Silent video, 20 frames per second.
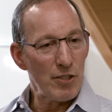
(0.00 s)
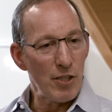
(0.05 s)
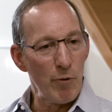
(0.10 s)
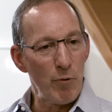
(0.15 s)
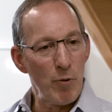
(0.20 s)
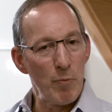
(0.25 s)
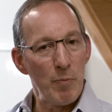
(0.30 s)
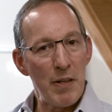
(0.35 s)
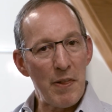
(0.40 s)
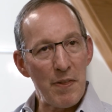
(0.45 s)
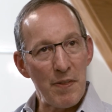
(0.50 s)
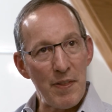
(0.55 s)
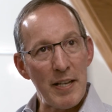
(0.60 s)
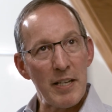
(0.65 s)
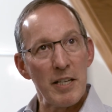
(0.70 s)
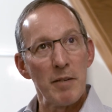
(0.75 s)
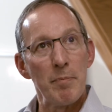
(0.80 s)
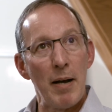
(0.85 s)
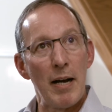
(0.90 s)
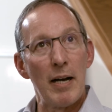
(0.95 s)
And so when we
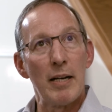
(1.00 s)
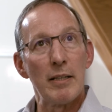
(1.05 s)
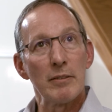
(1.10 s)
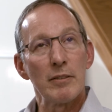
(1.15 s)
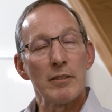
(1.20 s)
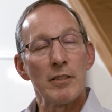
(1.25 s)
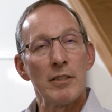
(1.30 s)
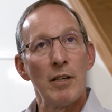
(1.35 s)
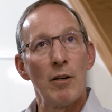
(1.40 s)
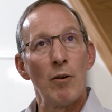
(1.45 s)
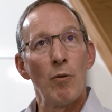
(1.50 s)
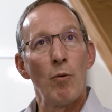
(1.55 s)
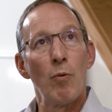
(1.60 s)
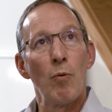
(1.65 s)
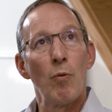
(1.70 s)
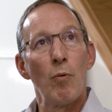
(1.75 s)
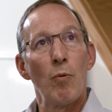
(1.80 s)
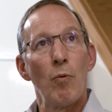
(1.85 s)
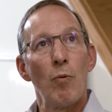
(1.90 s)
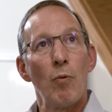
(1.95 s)
think about
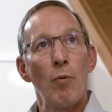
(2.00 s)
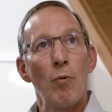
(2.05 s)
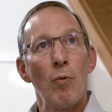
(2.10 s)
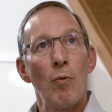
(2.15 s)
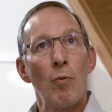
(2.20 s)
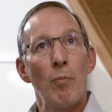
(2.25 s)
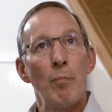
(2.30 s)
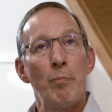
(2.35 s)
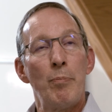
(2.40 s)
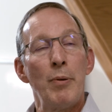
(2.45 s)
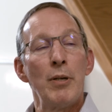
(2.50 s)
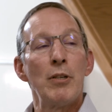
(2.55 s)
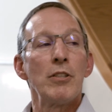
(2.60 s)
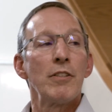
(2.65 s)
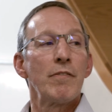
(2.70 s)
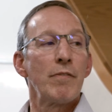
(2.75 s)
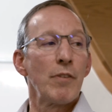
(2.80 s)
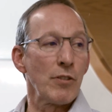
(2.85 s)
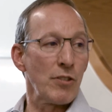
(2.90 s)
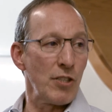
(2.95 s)

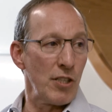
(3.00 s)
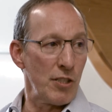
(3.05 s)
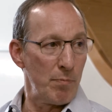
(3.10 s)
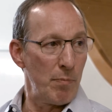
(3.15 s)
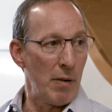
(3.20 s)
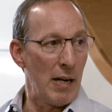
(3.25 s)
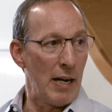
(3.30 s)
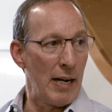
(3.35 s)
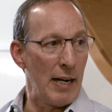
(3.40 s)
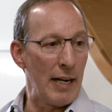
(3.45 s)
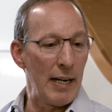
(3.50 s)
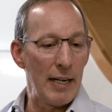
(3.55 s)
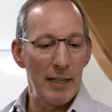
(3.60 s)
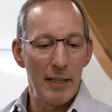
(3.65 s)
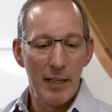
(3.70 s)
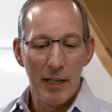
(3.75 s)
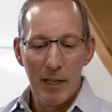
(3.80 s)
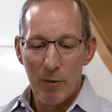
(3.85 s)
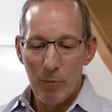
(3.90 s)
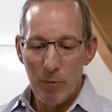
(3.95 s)
build versus
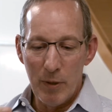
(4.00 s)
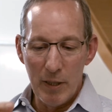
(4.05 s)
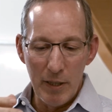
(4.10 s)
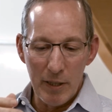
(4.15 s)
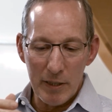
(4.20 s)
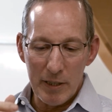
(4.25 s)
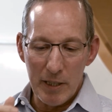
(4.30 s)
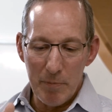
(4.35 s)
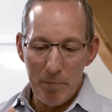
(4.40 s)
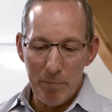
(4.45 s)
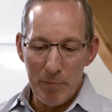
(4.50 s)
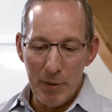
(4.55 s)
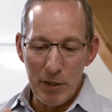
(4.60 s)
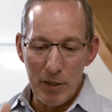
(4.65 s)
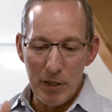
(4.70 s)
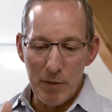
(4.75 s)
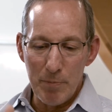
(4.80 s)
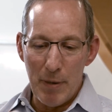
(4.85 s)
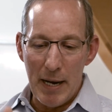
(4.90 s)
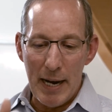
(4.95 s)
buy, we look at
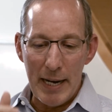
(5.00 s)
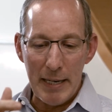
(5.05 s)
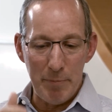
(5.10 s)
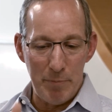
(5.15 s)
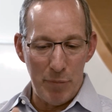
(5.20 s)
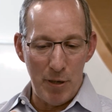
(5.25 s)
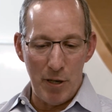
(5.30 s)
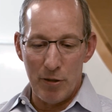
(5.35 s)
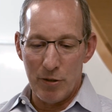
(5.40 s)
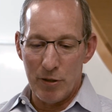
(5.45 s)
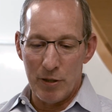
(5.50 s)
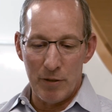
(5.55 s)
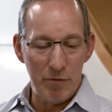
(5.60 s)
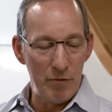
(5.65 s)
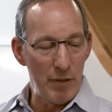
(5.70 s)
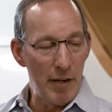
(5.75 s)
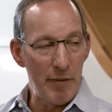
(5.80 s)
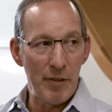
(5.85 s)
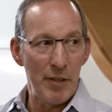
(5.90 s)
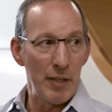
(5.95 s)
build, buy, and
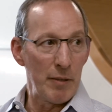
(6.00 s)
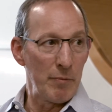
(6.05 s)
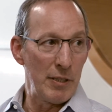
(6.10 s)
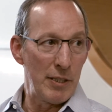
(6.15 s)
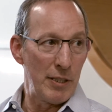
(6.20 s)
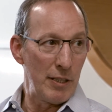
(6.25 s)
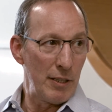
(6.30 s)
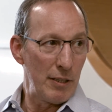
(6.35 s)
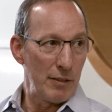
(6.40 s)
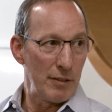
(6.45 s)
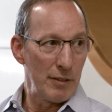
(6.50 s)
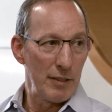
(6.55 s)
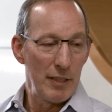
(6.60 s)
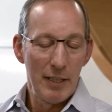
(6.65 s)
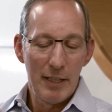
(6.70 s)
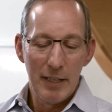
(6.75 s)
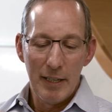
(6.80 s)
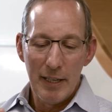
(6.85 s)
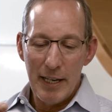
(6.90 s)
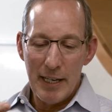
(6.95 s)
partner for everything we do.
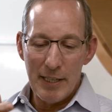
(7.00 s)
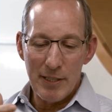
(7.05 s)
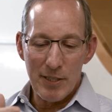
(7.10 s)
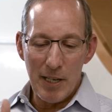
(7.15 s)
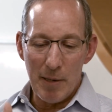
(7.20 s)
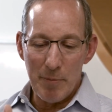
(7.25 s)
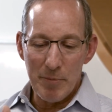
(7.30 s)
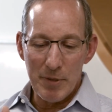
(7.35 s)
And